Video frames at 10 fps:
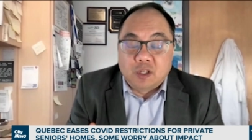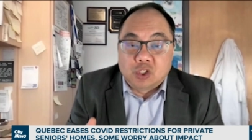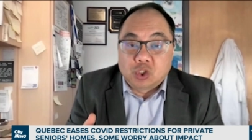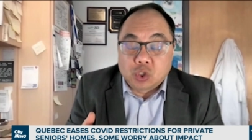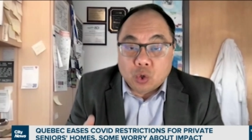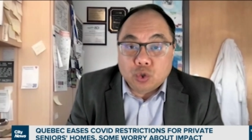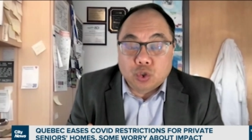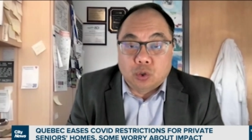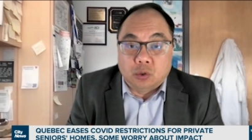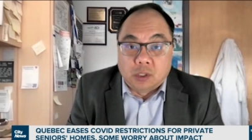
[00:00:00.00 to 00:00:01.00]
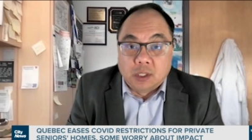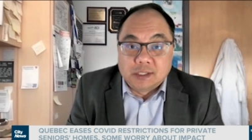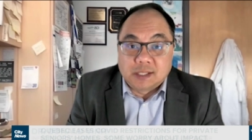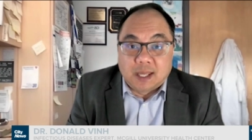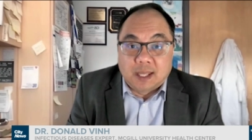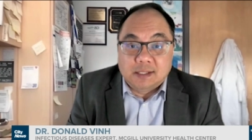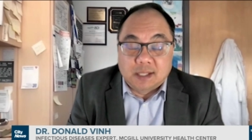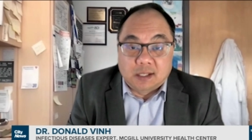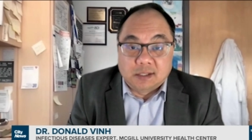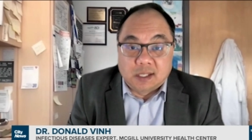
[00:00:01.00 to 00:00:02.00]
The social science
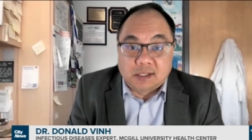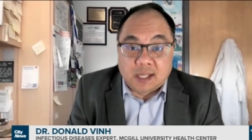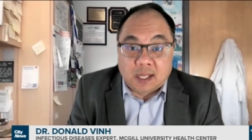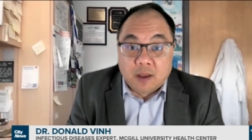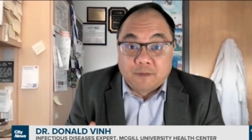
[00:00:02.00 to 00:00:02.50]
tells us that